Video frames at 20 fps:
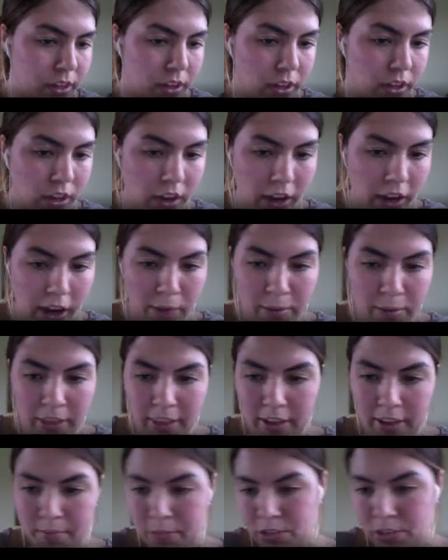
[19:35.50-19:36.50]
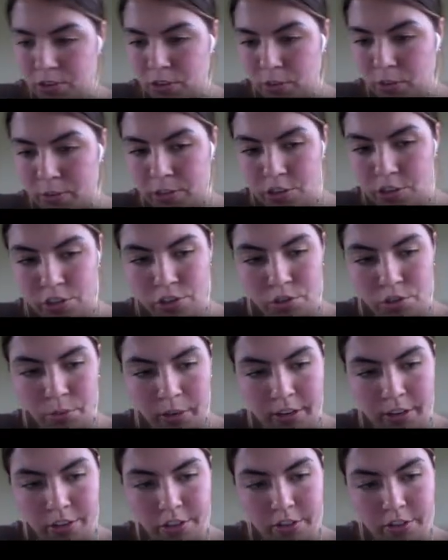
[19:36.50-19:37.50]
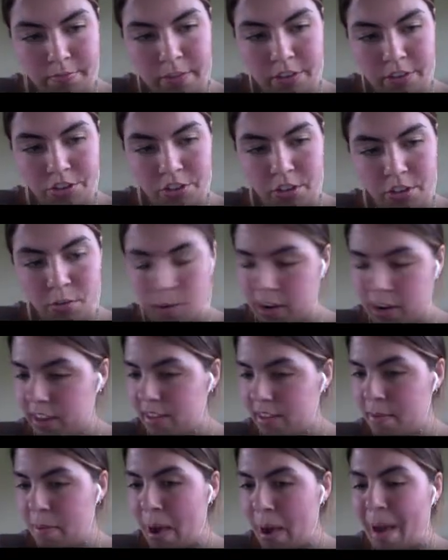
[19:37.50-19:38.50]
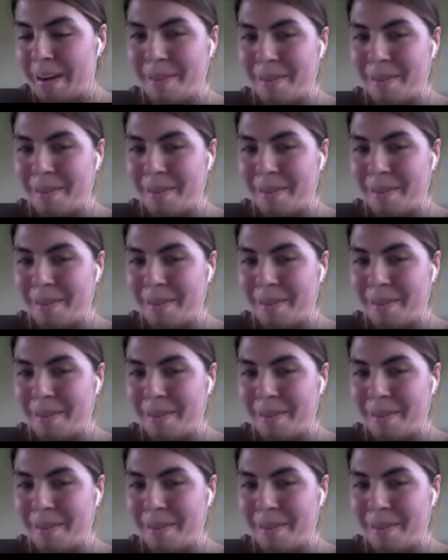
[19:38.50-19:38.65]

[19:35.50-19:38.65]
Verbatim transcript: um, and then mr holman did you want to just mention the one at the bottom